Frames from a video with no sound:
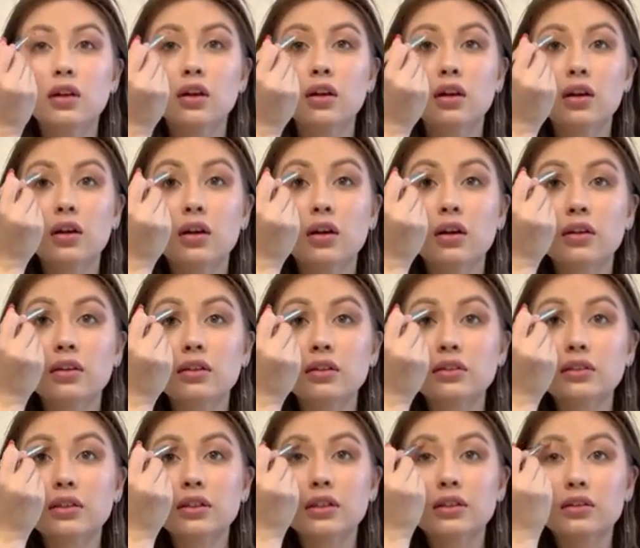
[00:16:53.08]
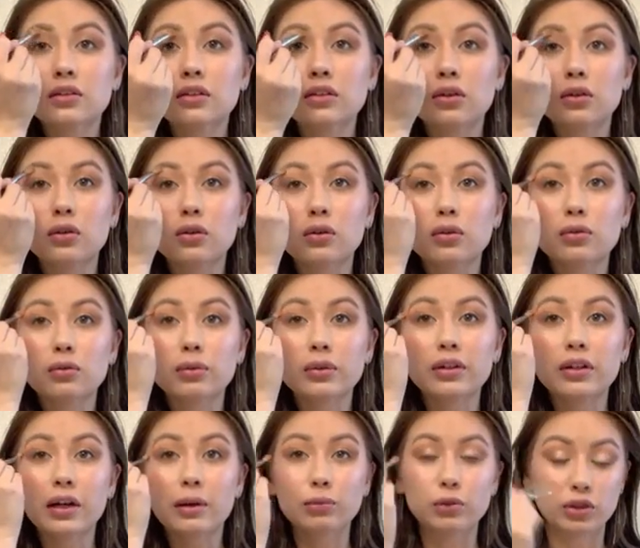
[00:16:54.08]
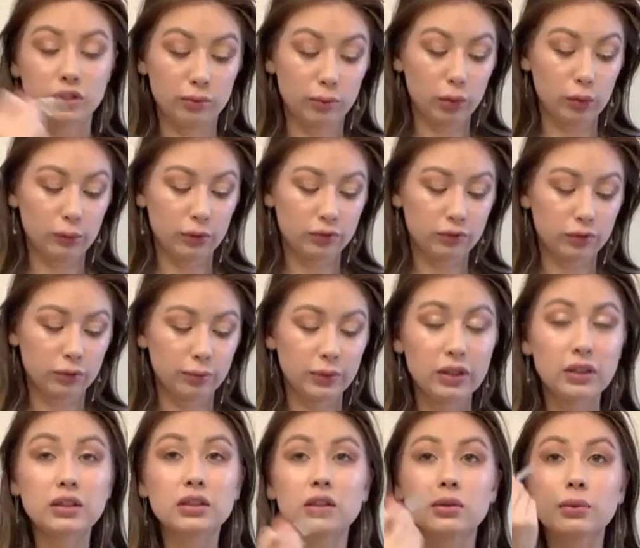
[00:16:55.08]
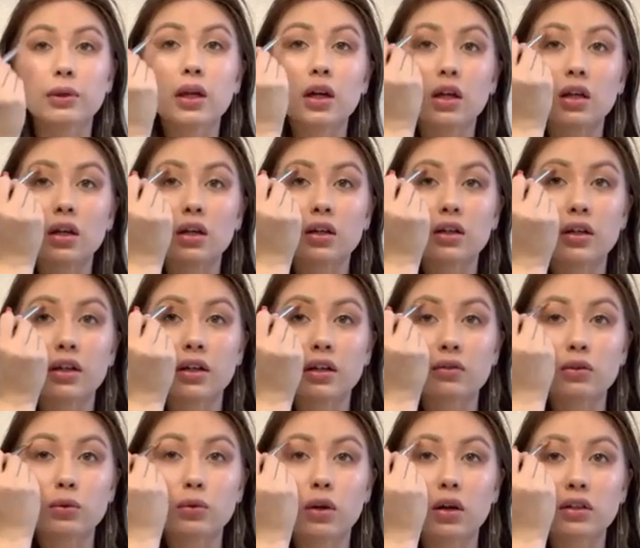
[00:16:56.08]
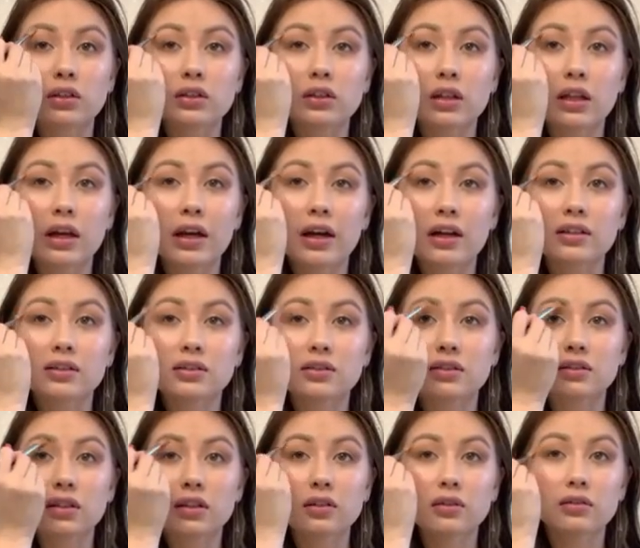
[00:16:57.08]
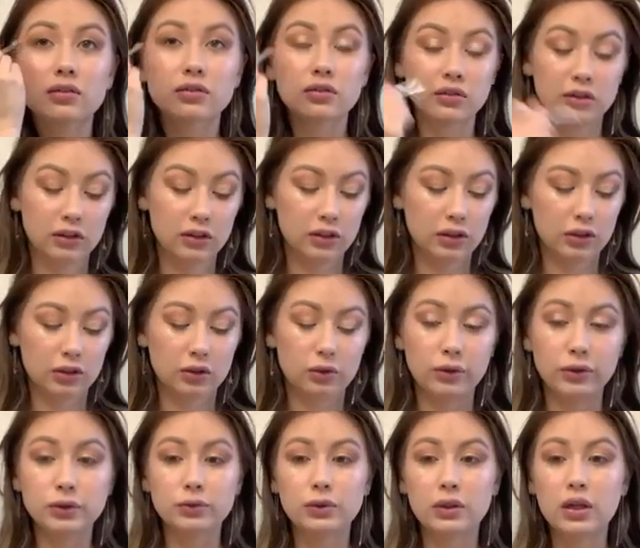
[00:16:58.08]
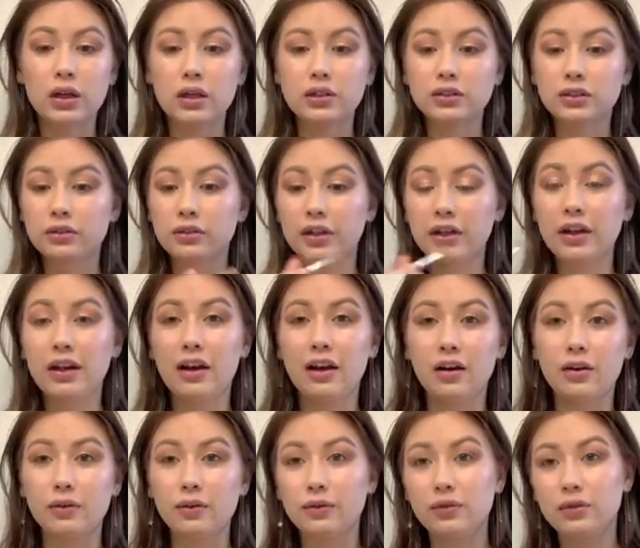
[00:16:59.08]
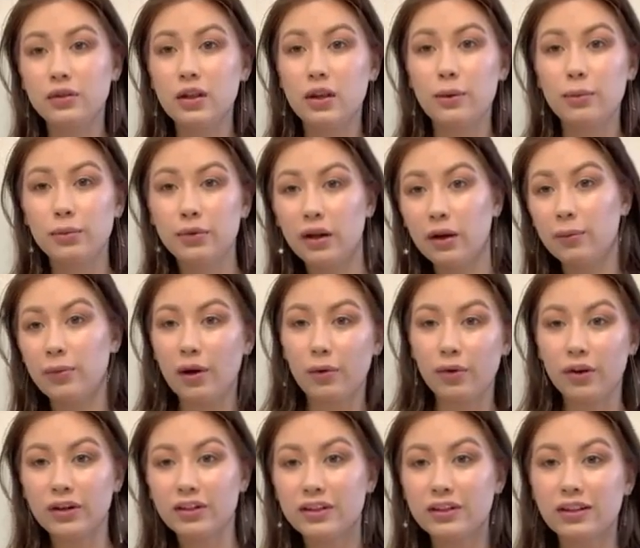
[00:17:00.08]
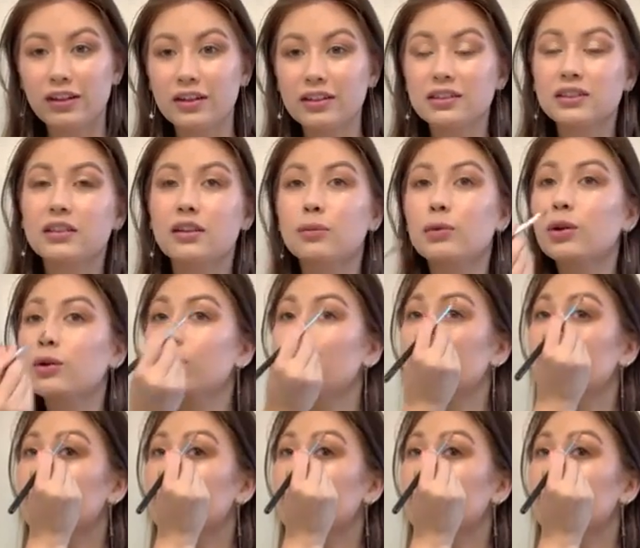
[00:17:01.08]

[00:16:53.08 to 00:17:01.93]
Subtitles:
it's like a little redemption moment for me because I'm like, oh, I have to walk to class instead of going to a concert right now. But I'm not walking to class, now I'm going to a concert.